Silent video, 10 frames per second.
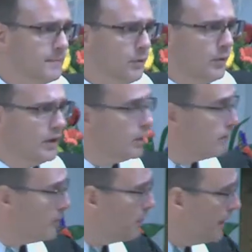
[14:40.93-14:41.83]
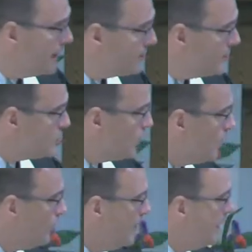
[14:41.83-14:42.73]
We look for places where
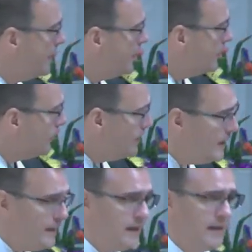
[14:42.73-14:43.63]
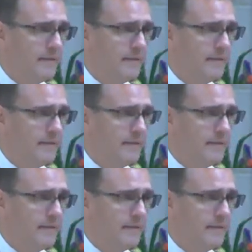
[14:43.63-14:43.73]
we can agree,